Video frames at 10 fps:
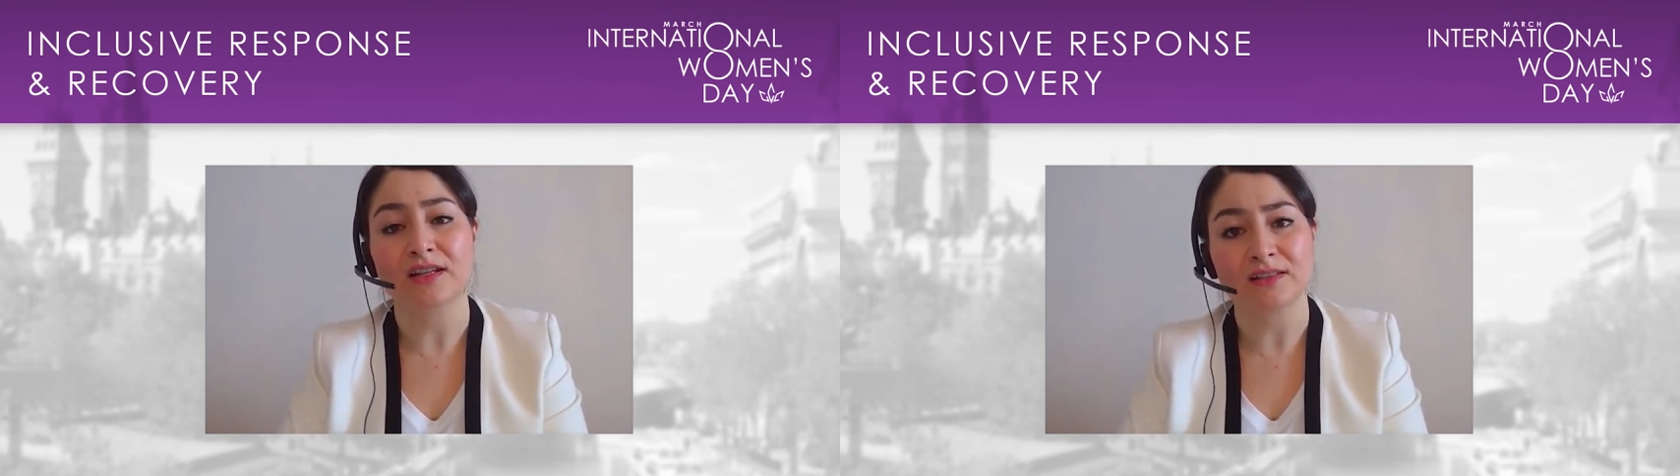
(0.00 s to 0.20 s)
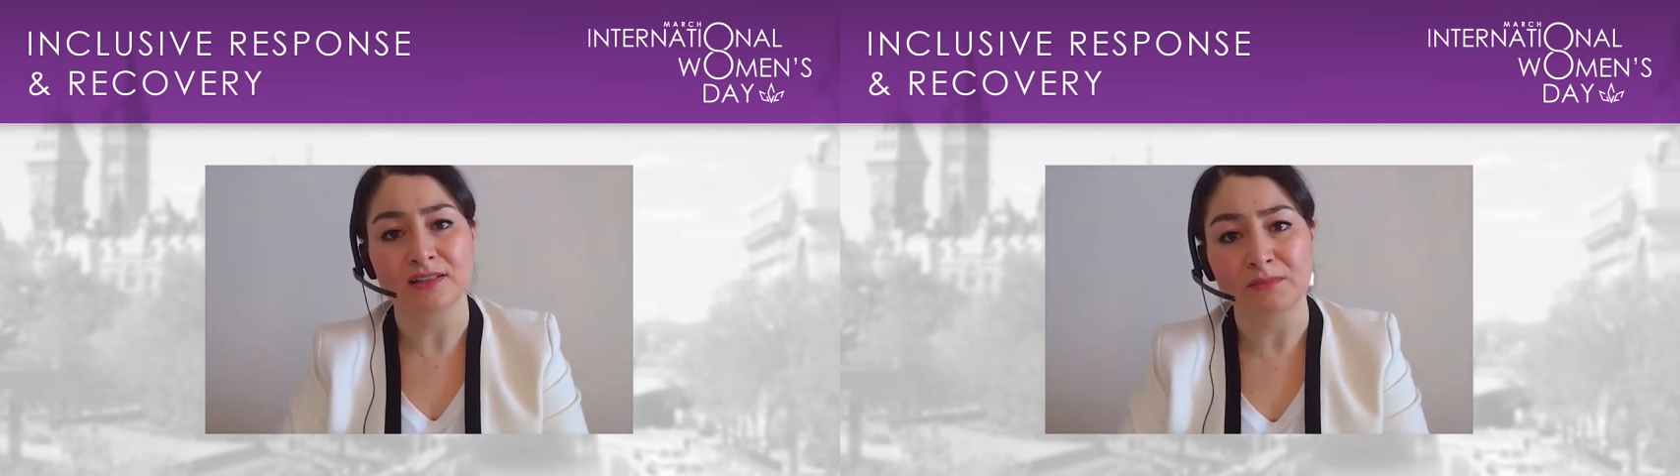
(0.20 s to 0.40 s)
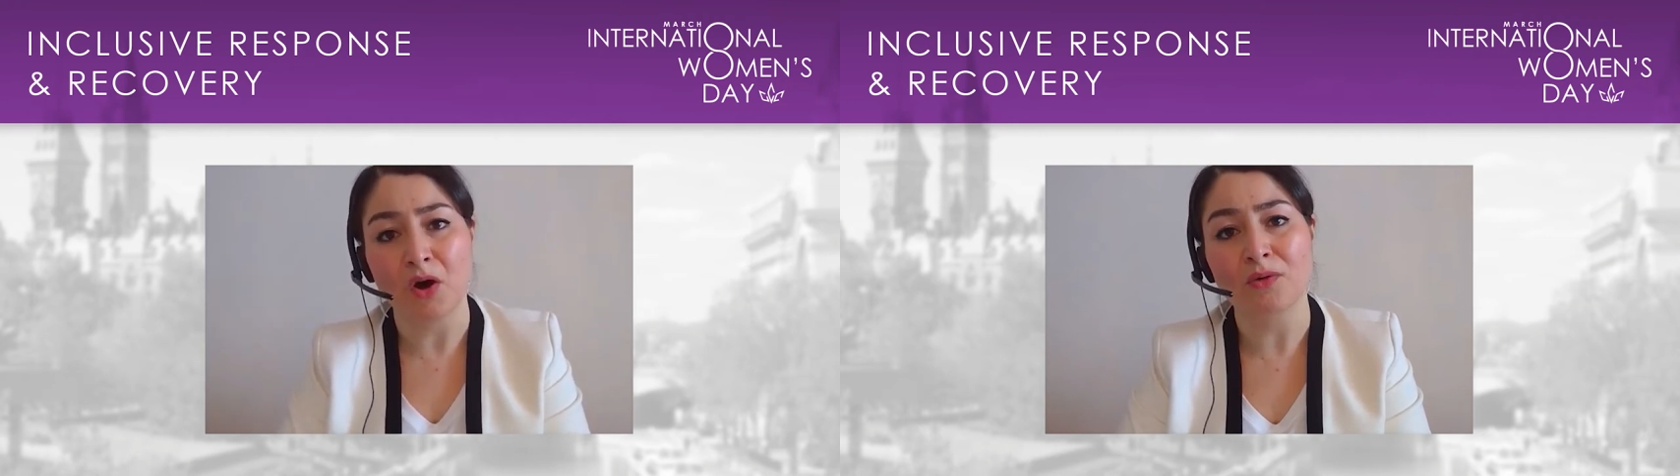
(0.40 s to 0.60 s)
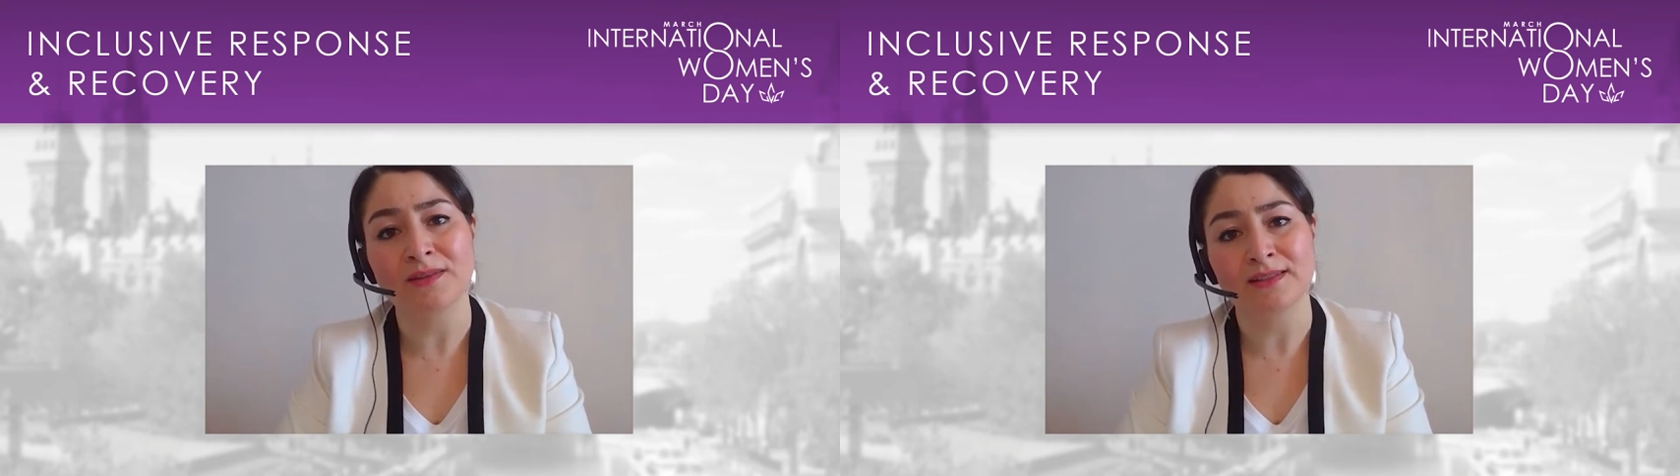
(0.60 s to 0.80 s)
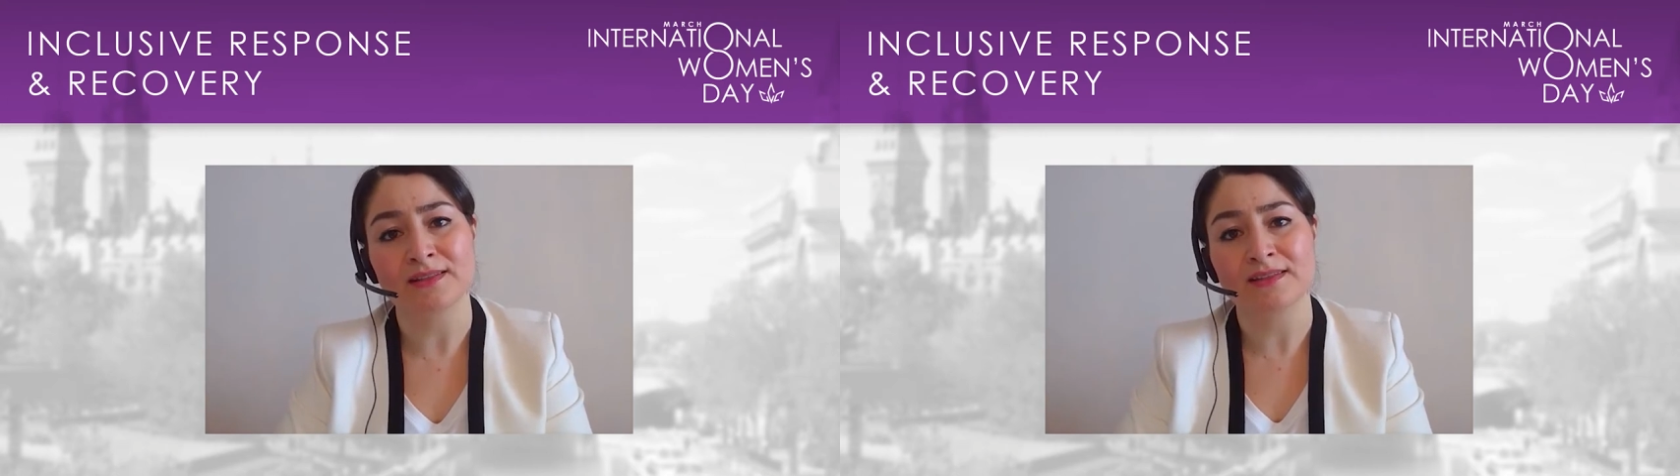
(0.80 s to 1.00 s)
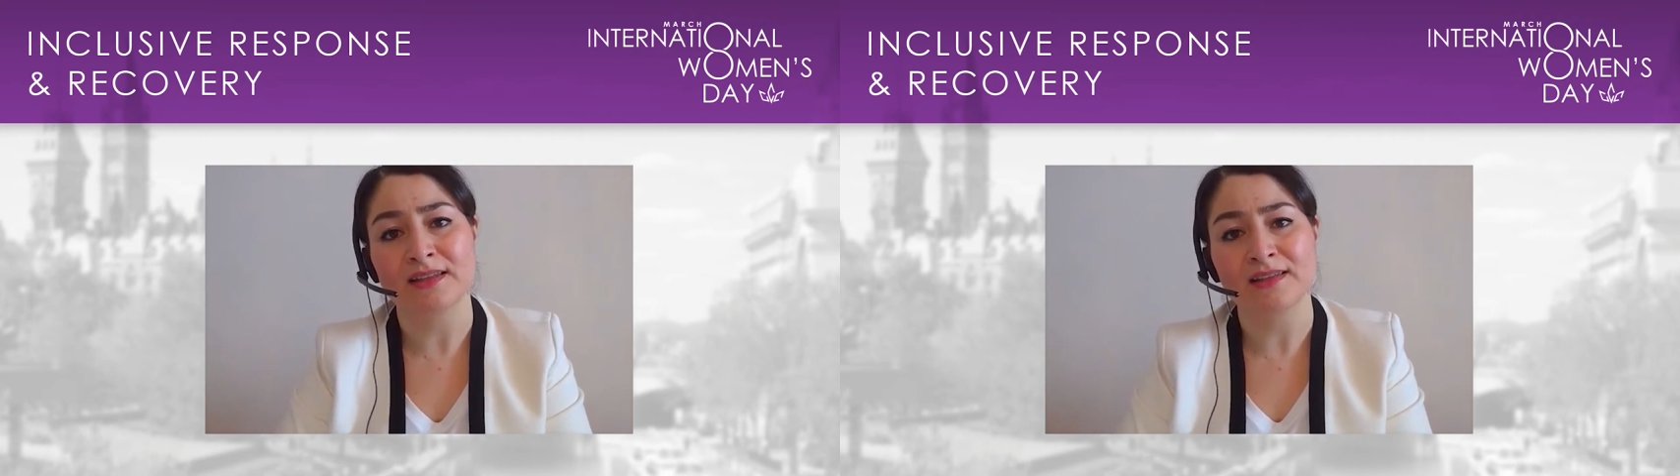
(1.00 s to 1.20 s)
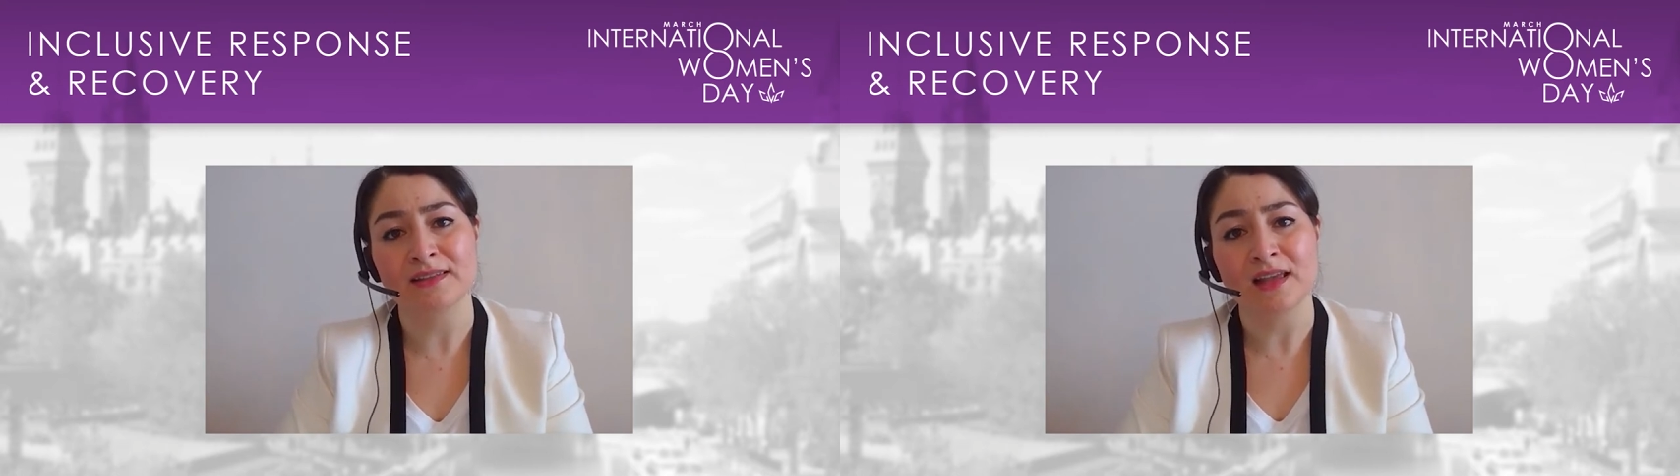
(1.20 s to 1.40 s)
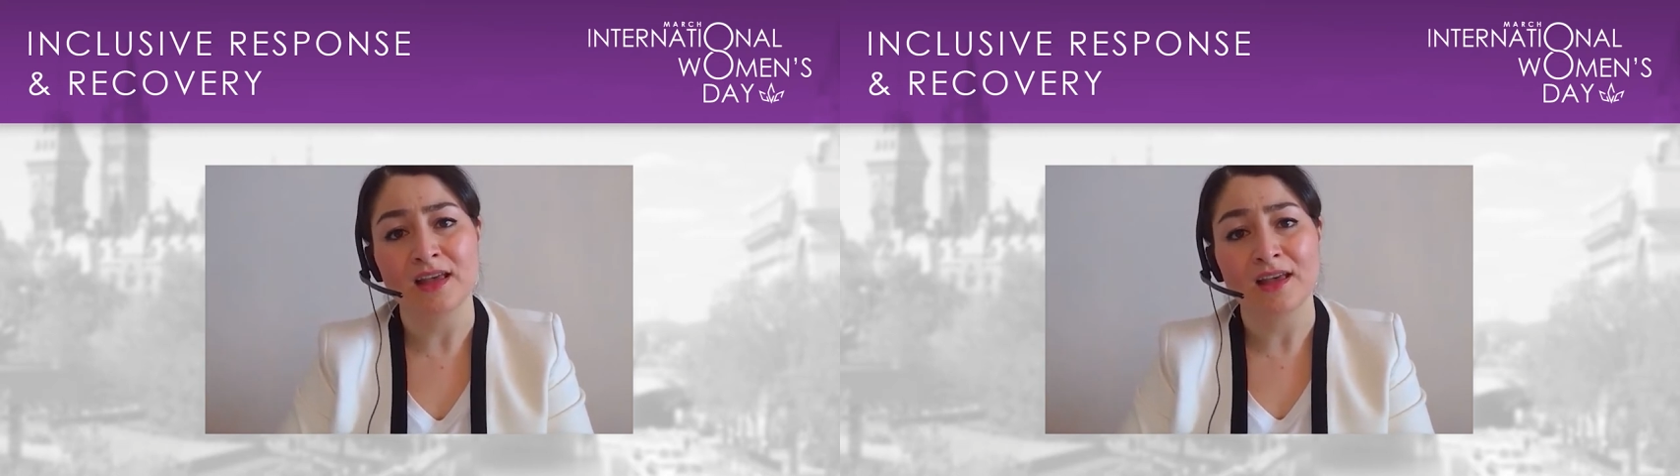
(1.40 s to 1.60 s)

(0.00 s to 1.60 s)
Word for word: and small businesses,